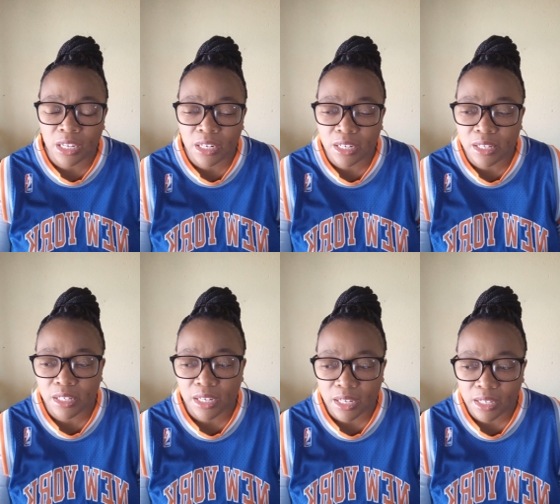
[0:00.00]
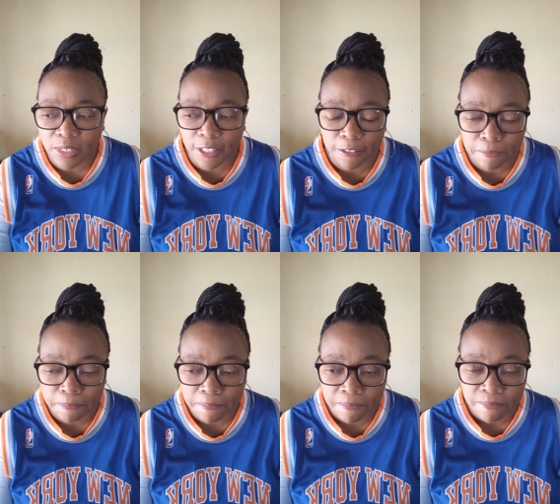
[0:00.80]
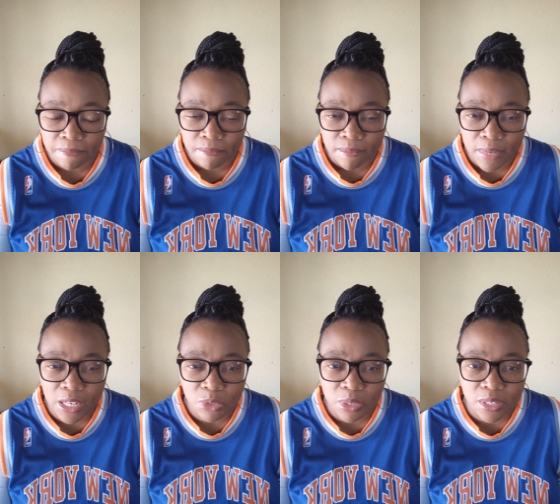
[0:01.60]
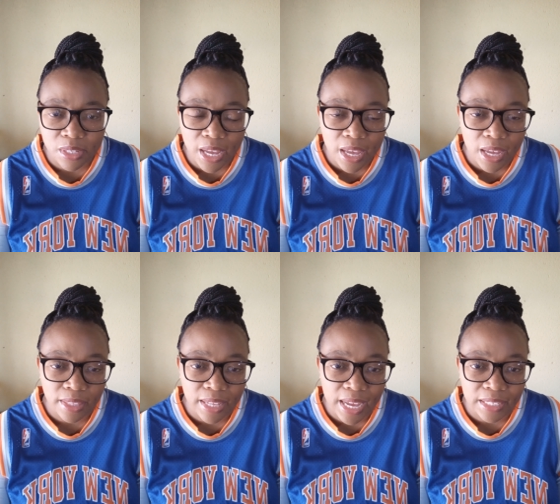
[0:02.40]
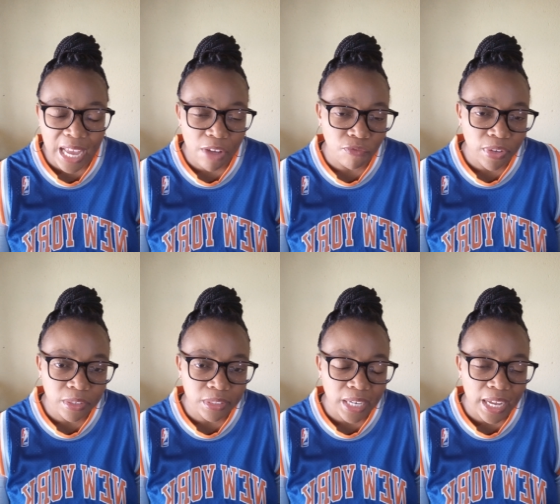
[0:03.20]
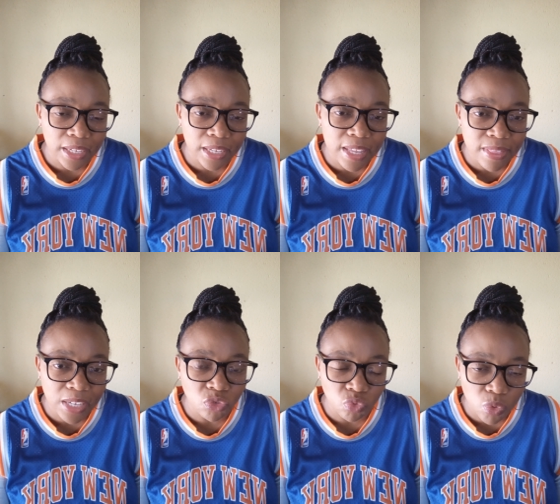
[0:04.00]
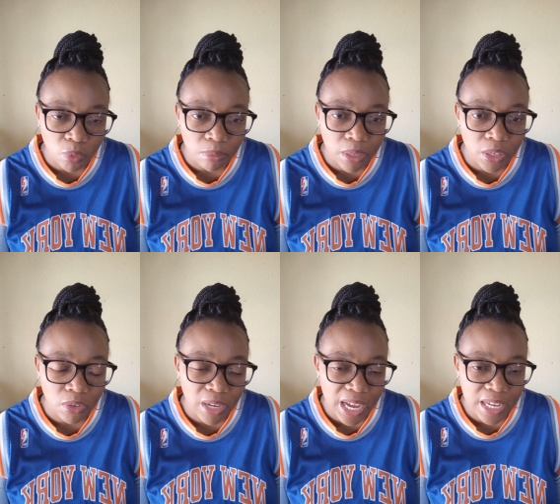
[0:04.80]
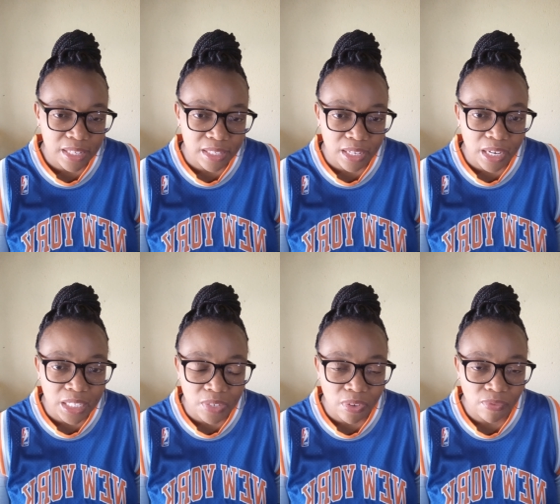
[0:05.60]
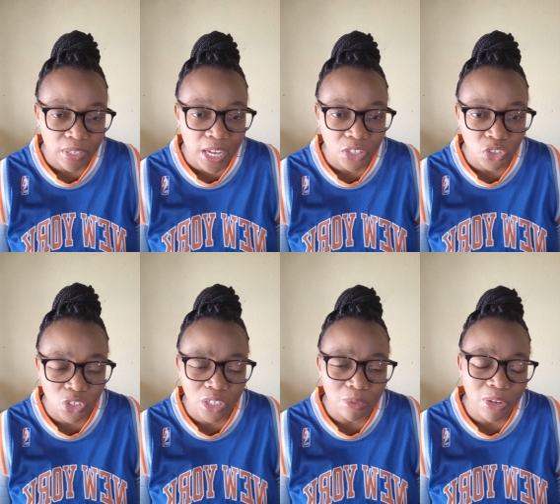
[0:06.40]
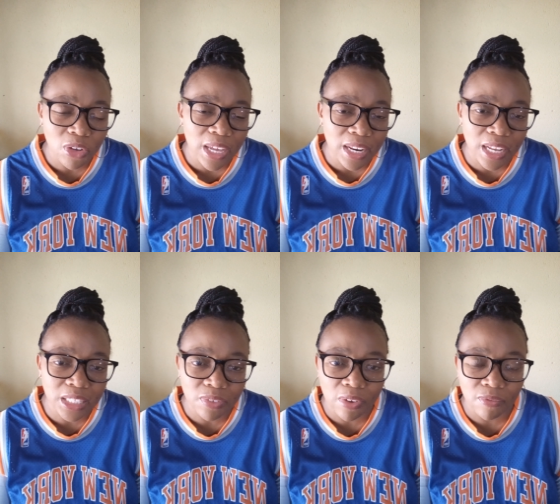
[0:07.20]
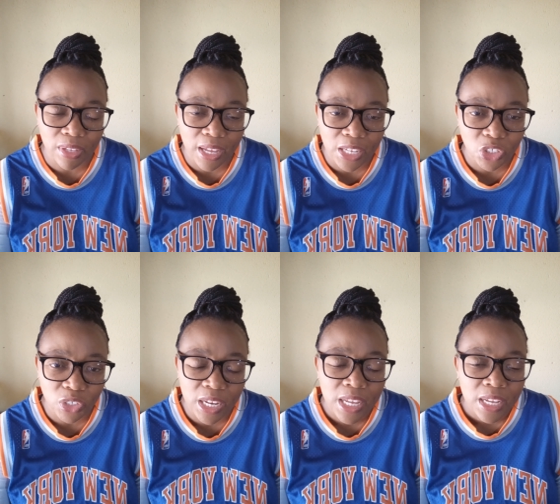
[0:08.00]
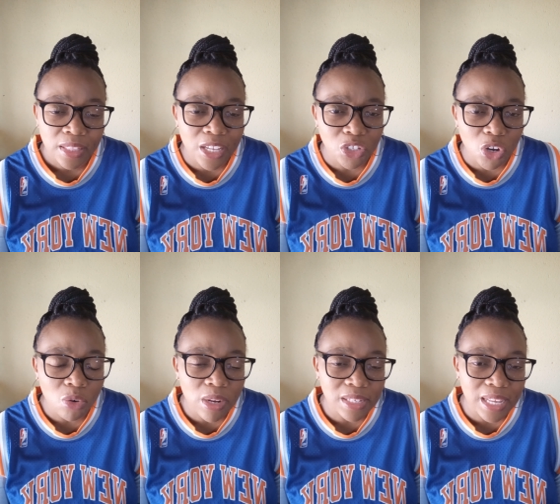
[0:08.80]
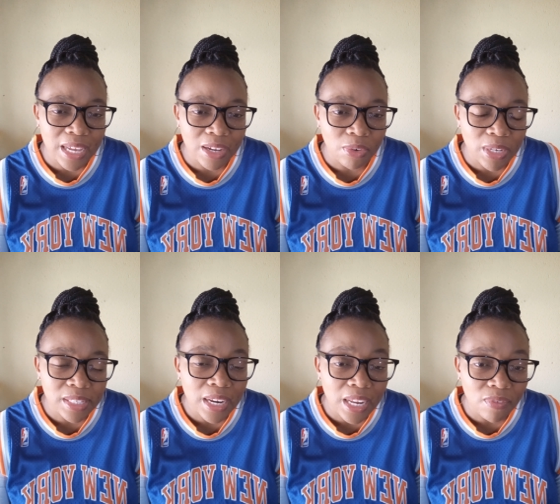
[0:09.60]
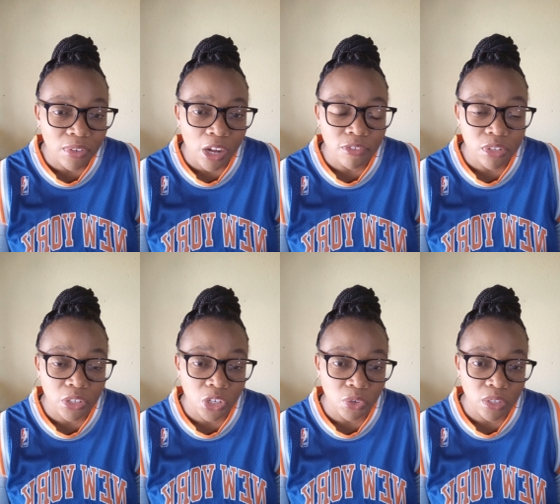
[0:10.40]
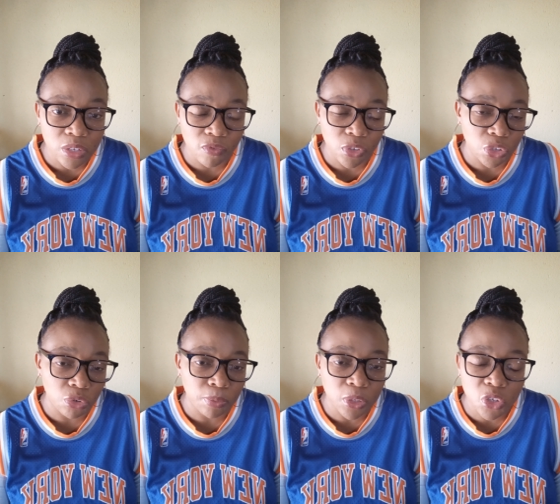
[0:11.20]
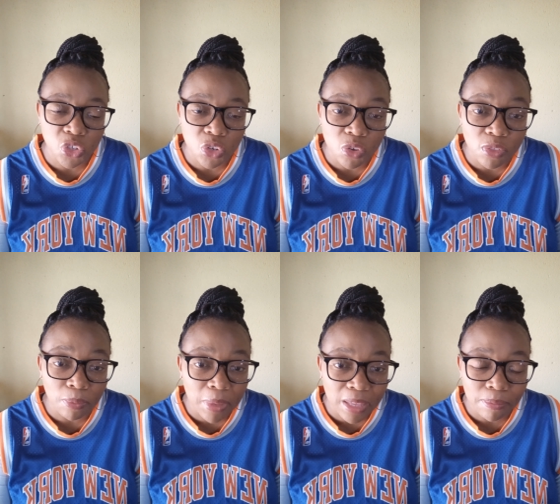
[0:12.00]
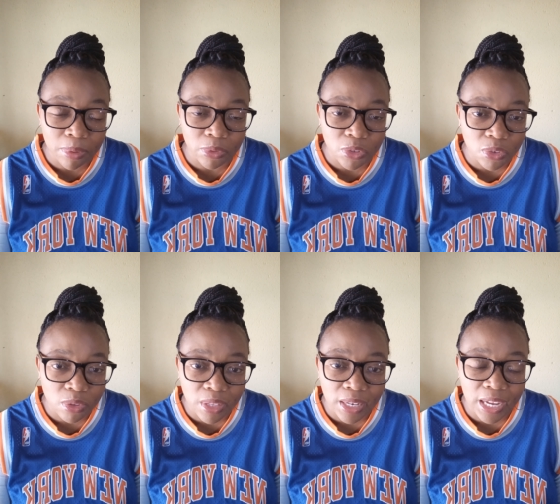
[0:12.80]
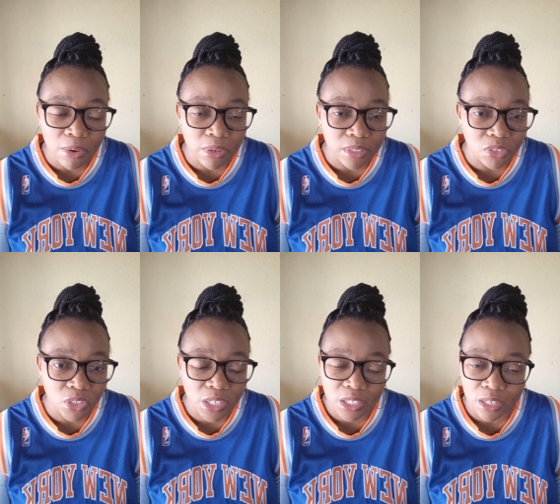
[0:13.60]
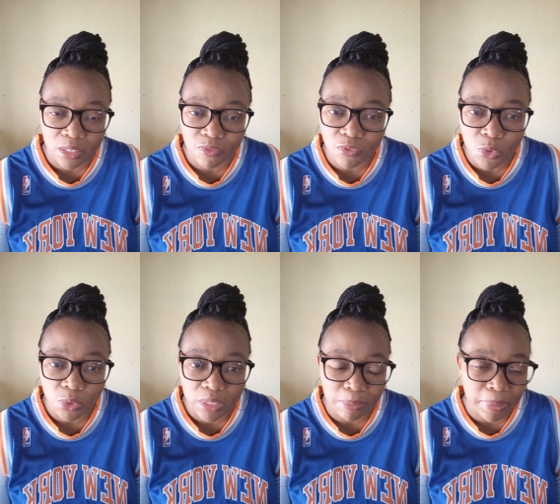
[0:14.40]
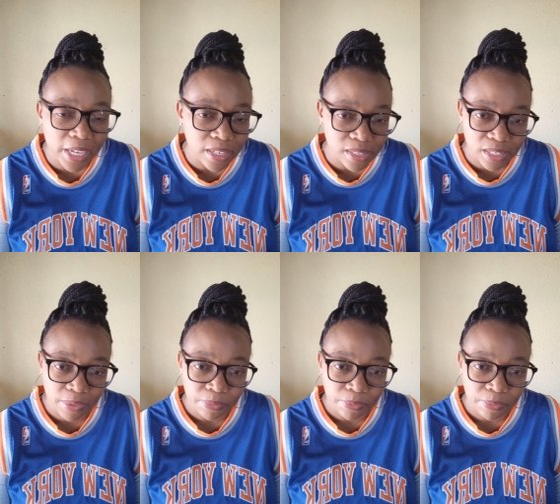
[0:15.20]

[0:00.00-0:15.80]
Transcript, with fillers: it is a, it was saying that I felt like in that room, you know, us as the native of the country, you know, when you're a native of the country, there's always a greater level of security for you because you know the people, you know the language, the tradition, the food, the place,